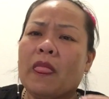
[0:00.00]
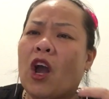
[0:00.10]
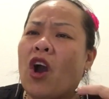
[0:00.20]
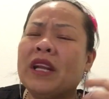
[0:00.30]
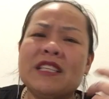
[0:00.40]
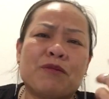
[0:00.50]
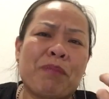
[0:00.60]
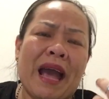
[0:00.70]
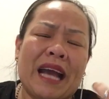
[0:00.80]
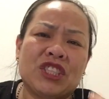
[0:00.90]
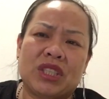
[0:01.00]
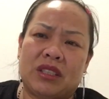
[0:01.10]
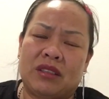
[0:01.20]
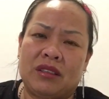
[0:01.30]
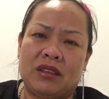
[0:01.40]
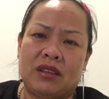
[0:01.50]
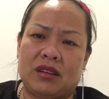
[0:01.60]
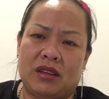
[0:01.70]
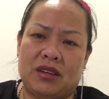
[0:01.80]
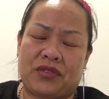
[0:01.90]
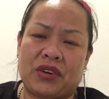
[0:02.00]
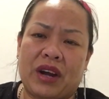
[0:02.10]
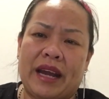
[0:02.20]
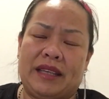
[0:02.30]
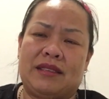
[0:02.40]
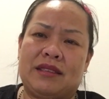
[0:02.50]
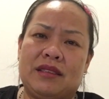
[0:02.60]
on his passion of Christ,